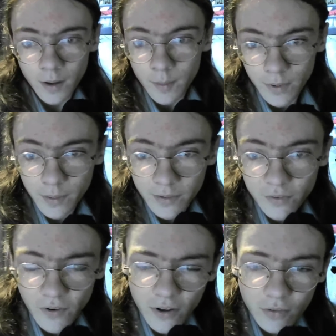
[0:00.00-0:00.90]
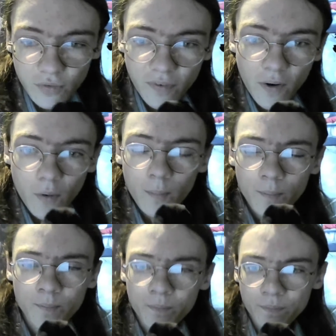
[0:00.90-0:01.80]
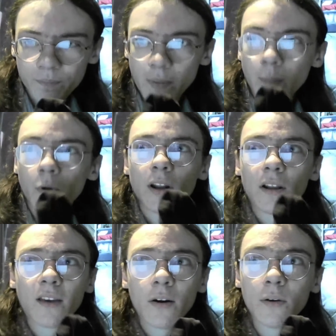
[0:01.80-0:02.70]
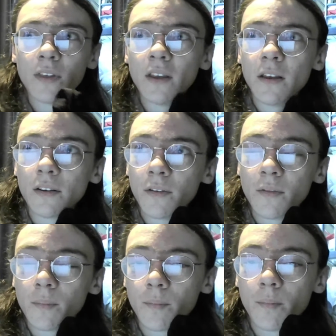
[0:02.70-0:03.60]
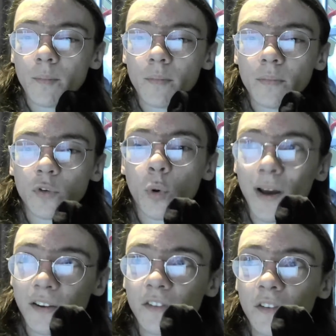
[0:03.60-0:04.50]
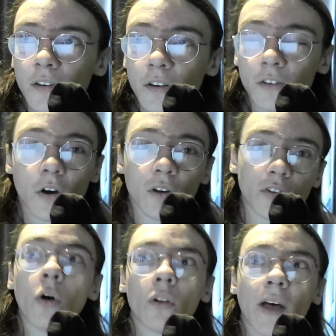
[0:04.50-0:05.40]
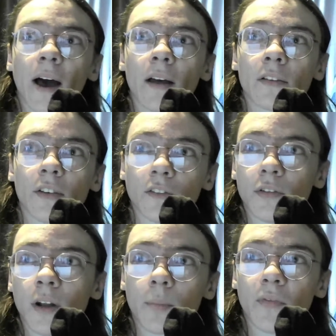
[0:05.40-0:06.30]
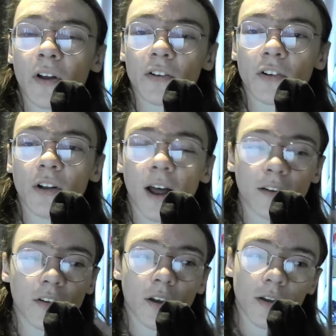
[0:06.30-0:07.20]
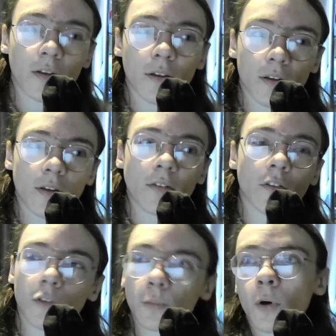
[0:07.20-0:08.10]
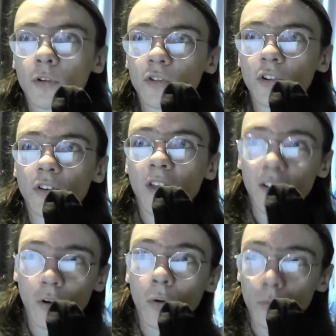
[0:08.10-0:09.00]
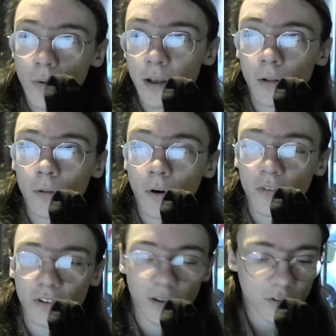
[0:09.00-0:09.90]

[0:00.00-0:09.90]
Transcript: But anyway, it's a very good film. I'm not going to tell you the twist, because of course all that, sensory deprivation and the subconscious, that's all real, obviously.